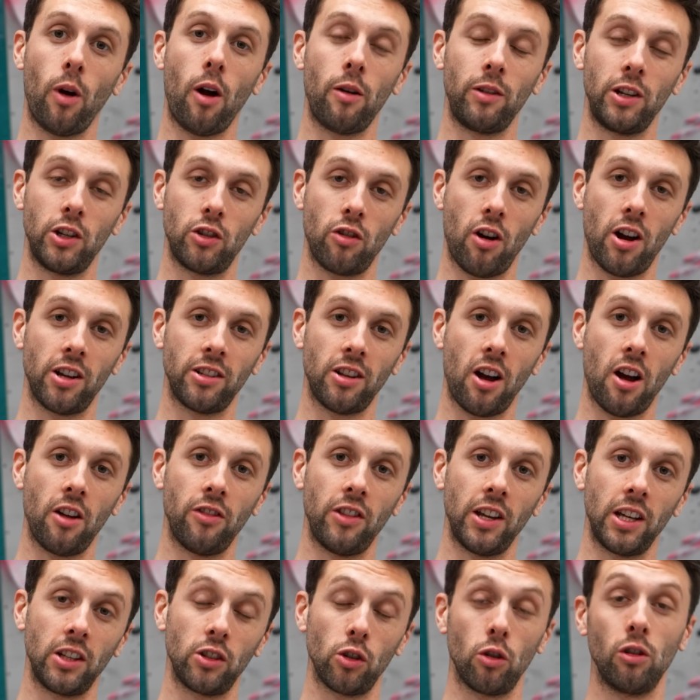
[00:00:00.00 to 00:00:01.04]
only tries hard
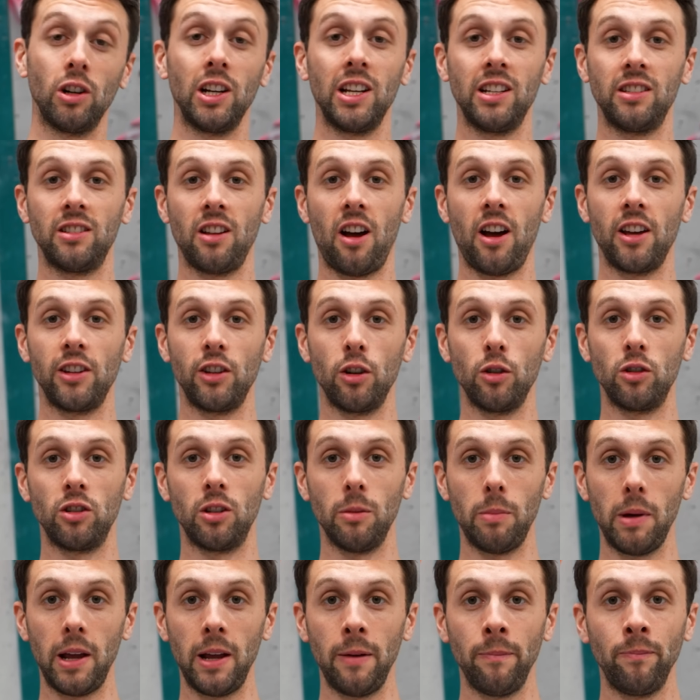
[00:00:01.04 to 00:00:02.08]
things, or at least I used to
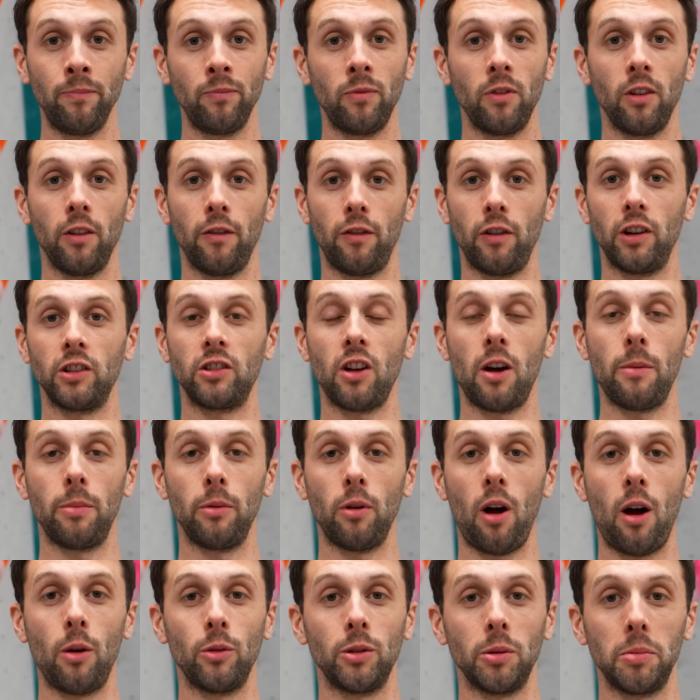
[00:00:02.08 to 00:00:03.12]
be. For example,
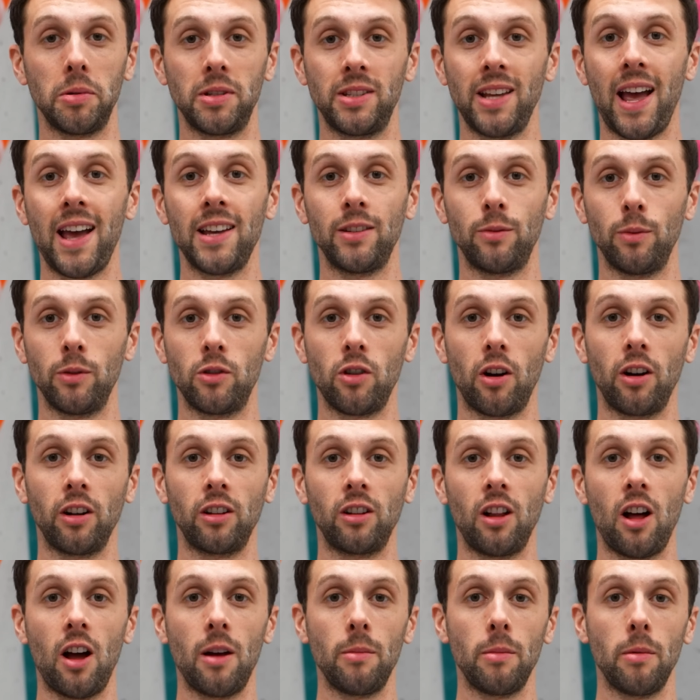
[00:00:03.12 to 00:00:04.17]
I was obsessed with trying to
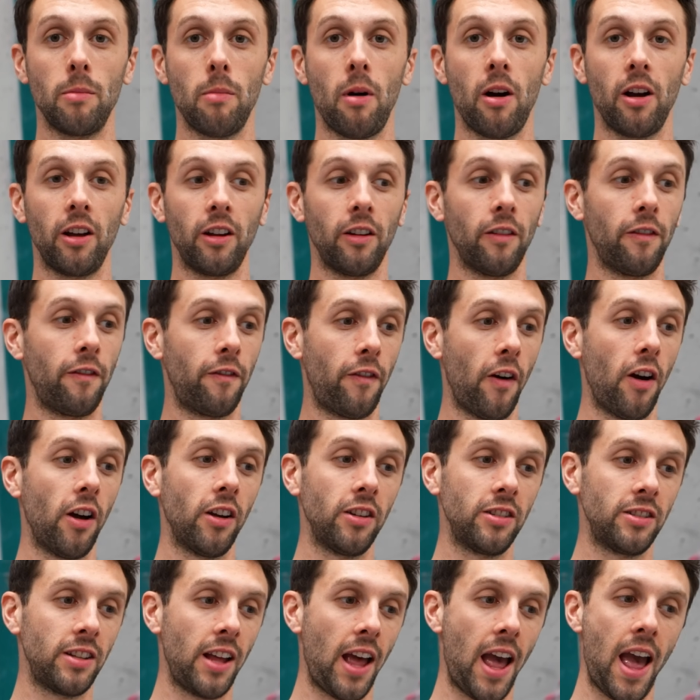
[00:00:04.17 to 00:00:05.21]
climb my
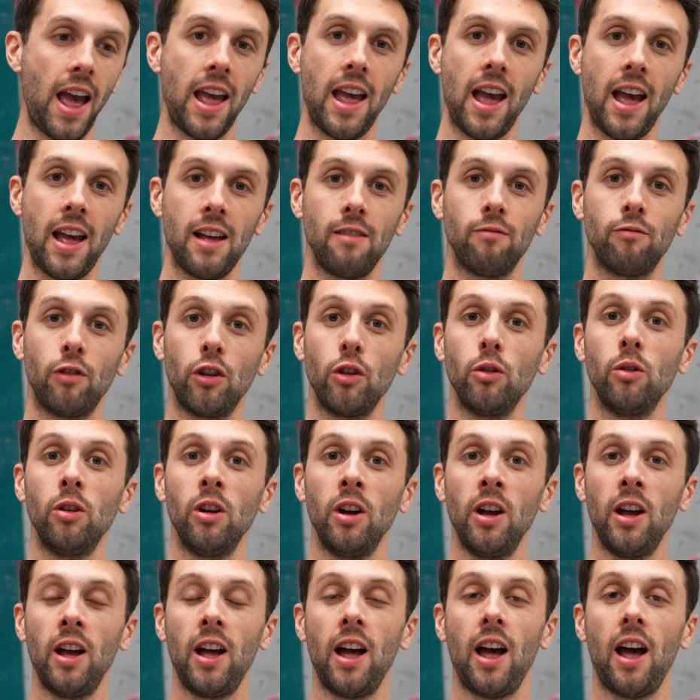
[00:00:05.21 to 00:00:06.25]
first AA route,
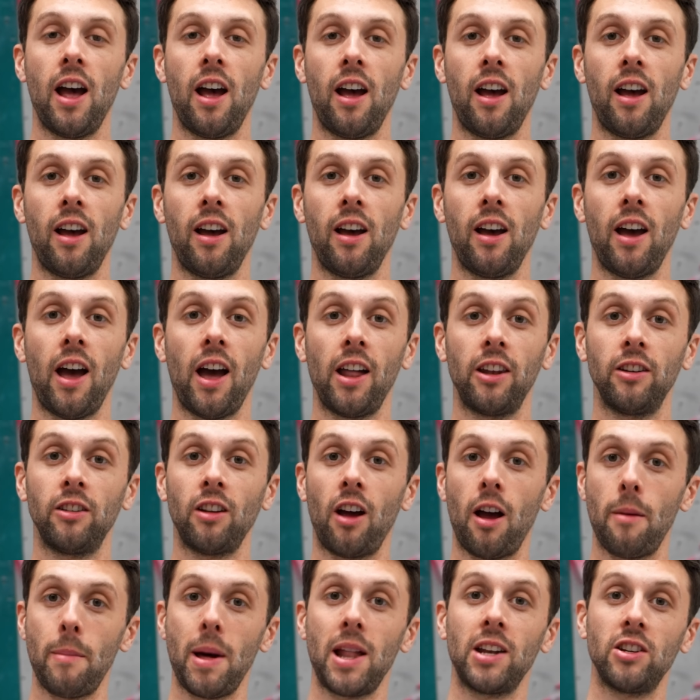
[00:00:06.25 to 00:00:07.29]
and
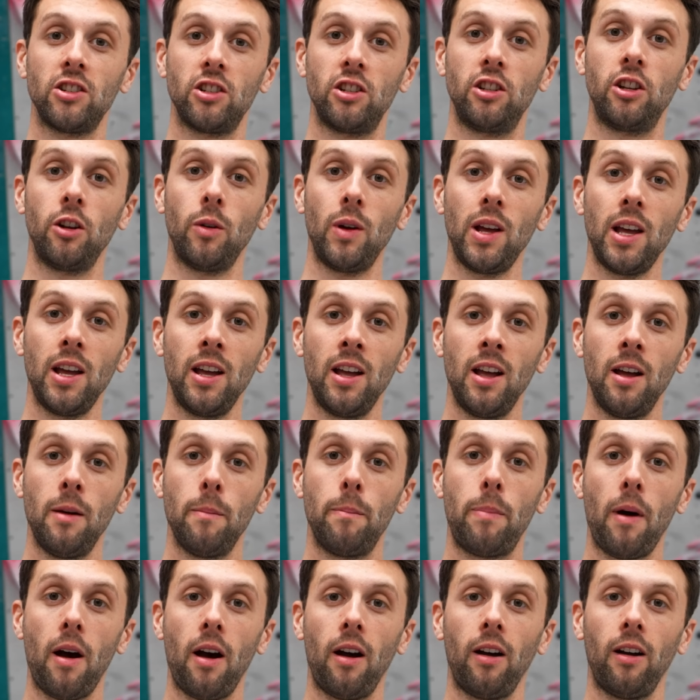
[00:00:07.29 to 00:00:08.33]
I managed to do it,
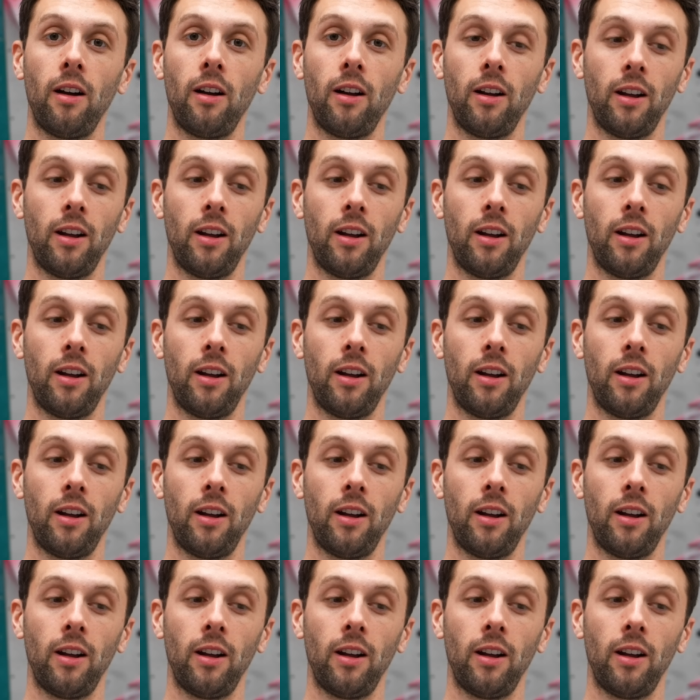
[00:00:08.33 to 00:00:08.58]
but